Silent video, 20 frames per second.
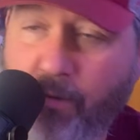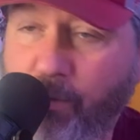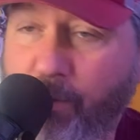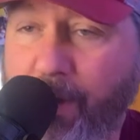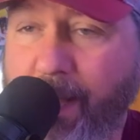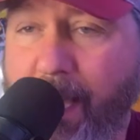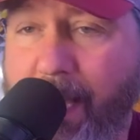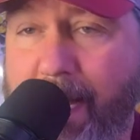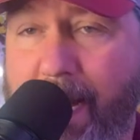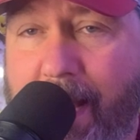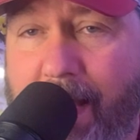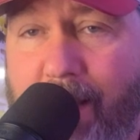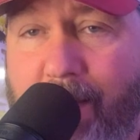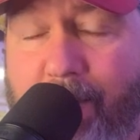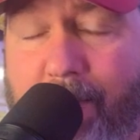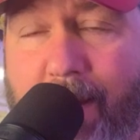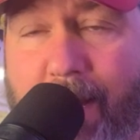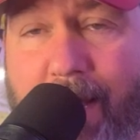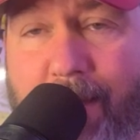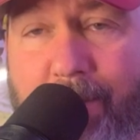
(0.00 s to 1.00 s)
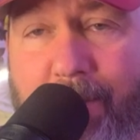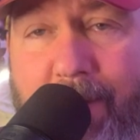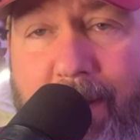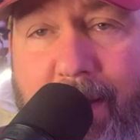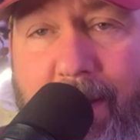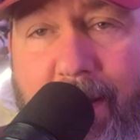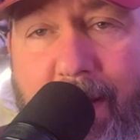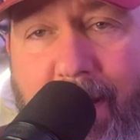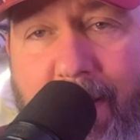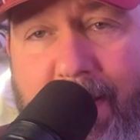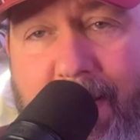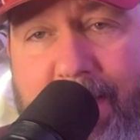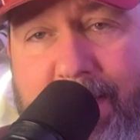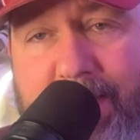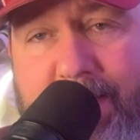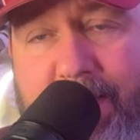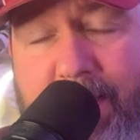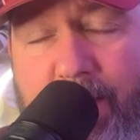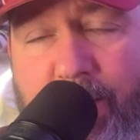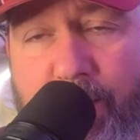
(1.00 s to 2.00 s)
We got Alabama
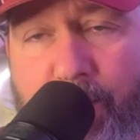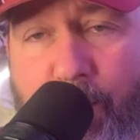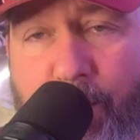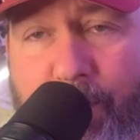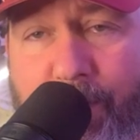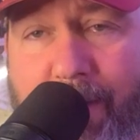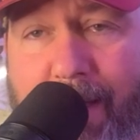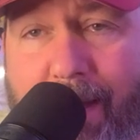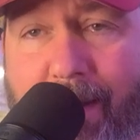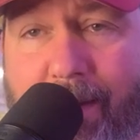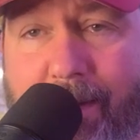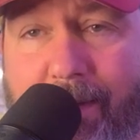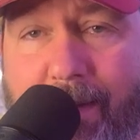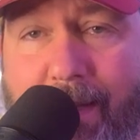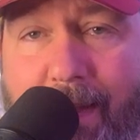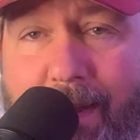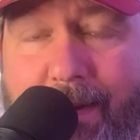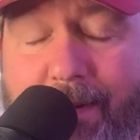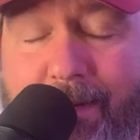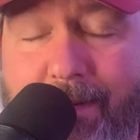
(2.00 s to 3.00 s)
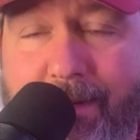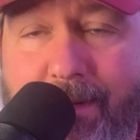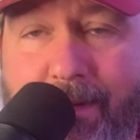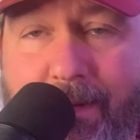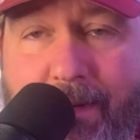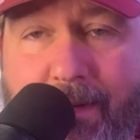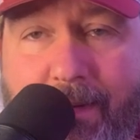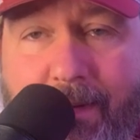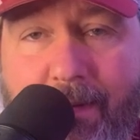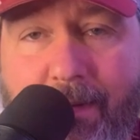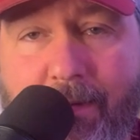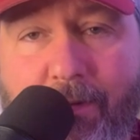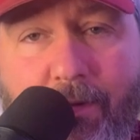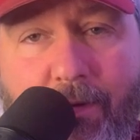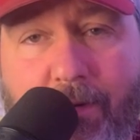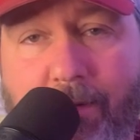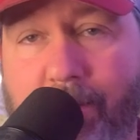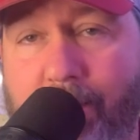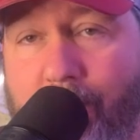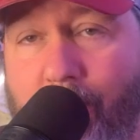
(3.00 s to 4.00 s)
against North Carolina.
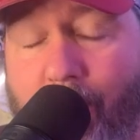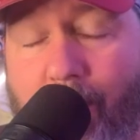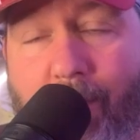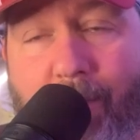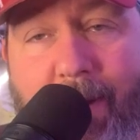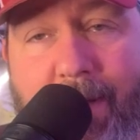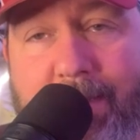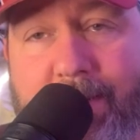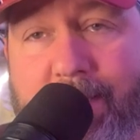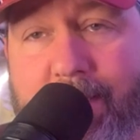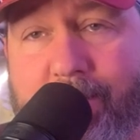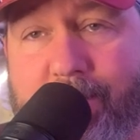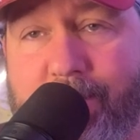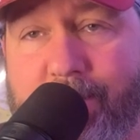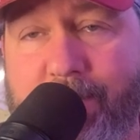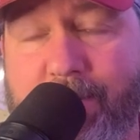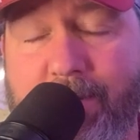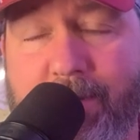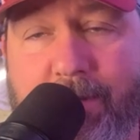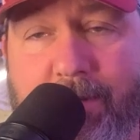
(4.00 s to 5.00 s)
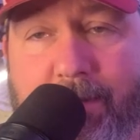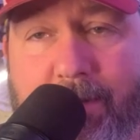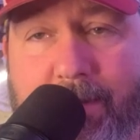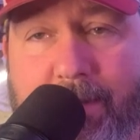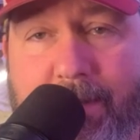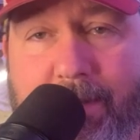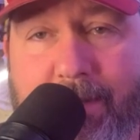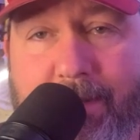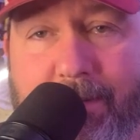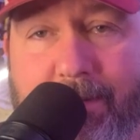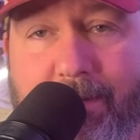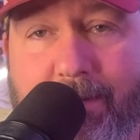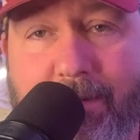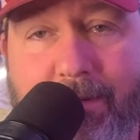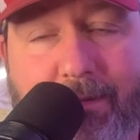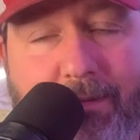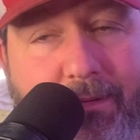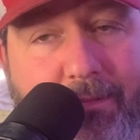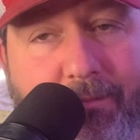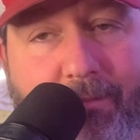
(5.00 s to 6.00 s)
Look, all my teams are still in it.
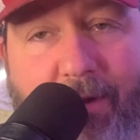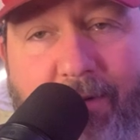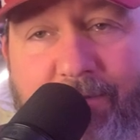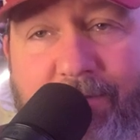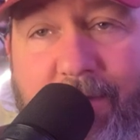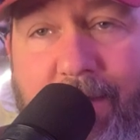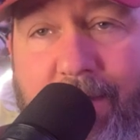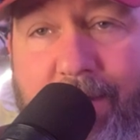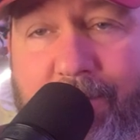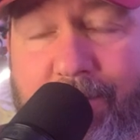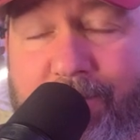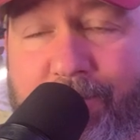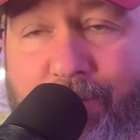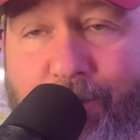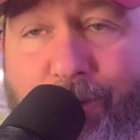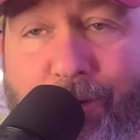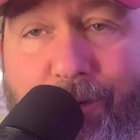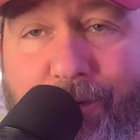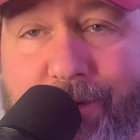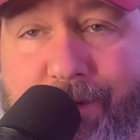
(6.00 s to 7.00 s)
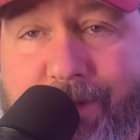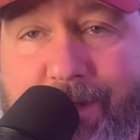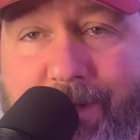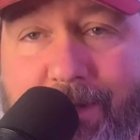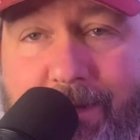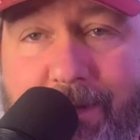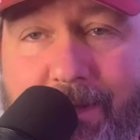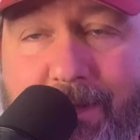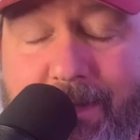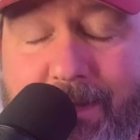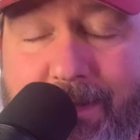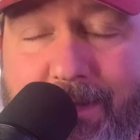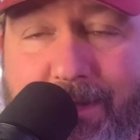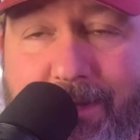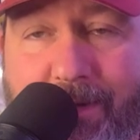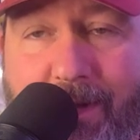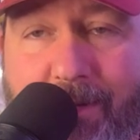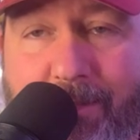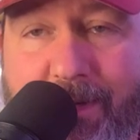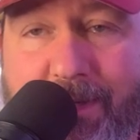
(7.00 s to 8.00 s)
My Final Four are still in it,
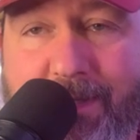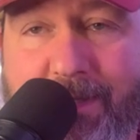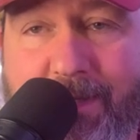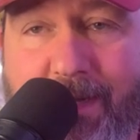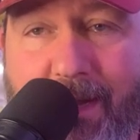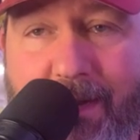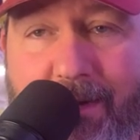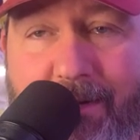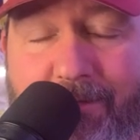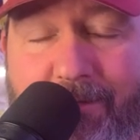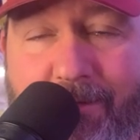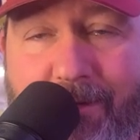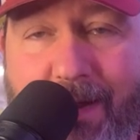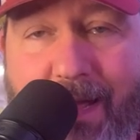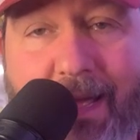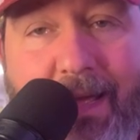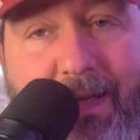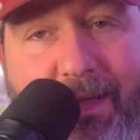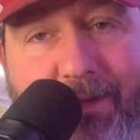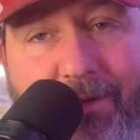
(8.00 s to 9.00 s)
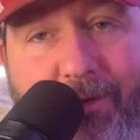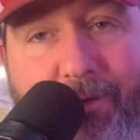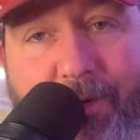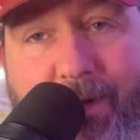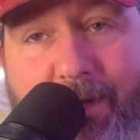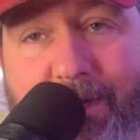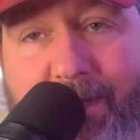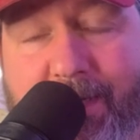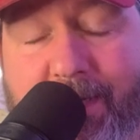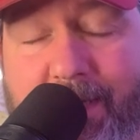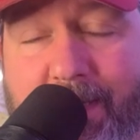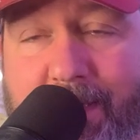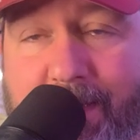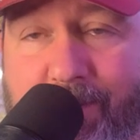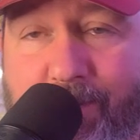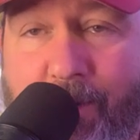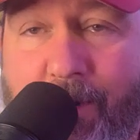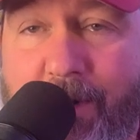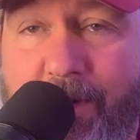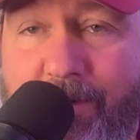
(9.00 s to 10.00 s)
so I'm excited for that. And UNC
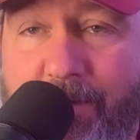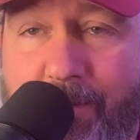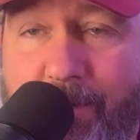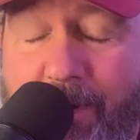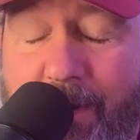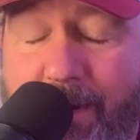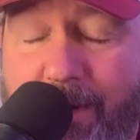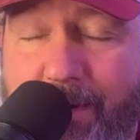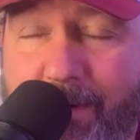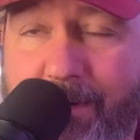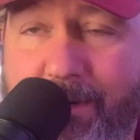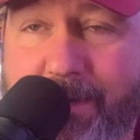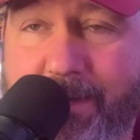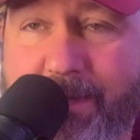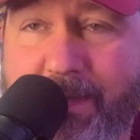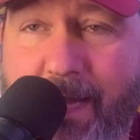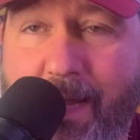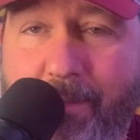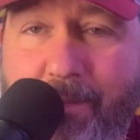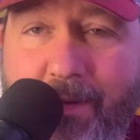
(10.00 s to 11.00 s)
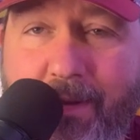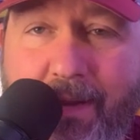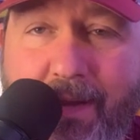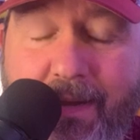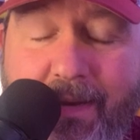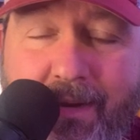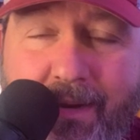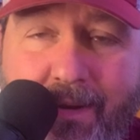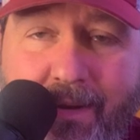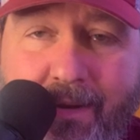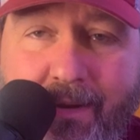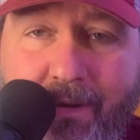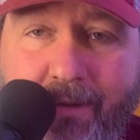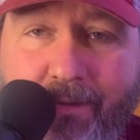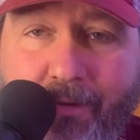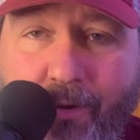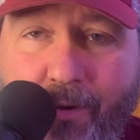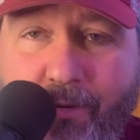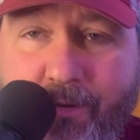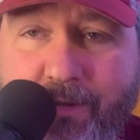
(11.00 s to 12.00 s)
is one of them right here in this game today.
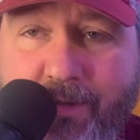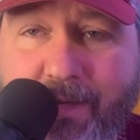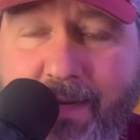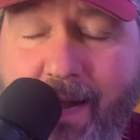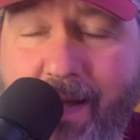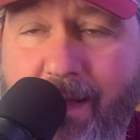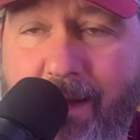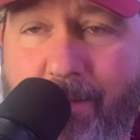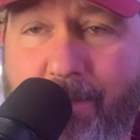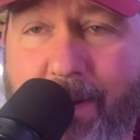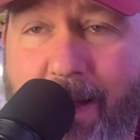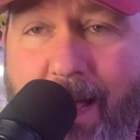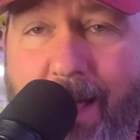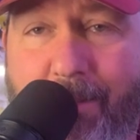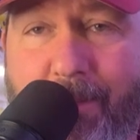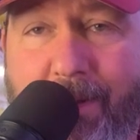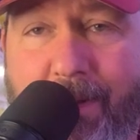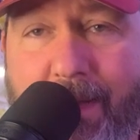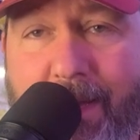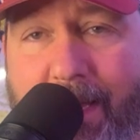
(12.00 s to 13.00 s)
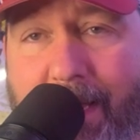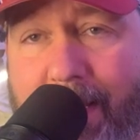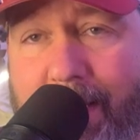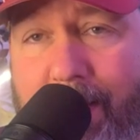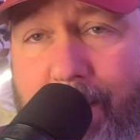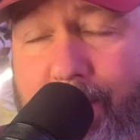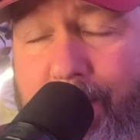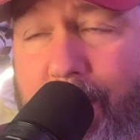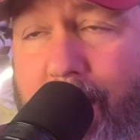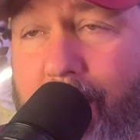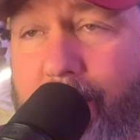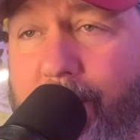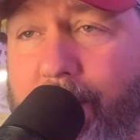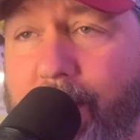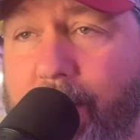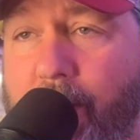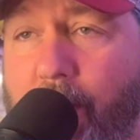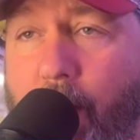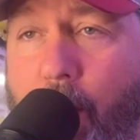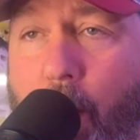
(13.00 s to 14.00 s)
They're hosting Alabama, and the
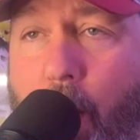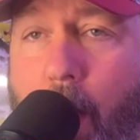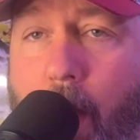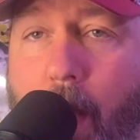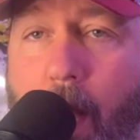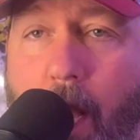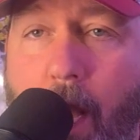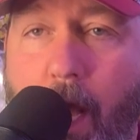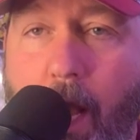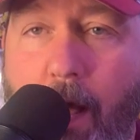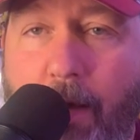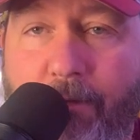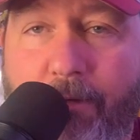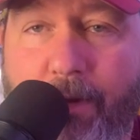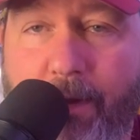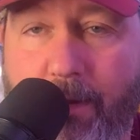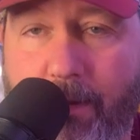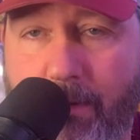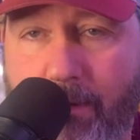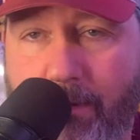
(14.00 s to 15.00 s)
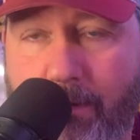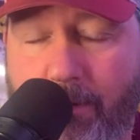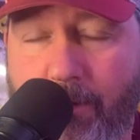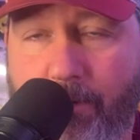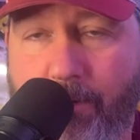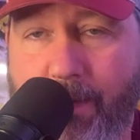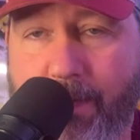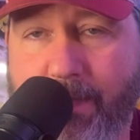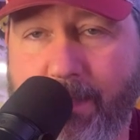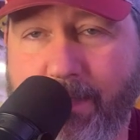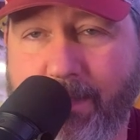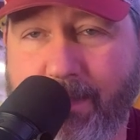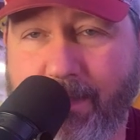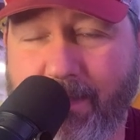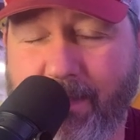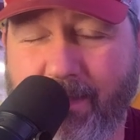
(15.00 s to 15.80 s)
public are loving UNC.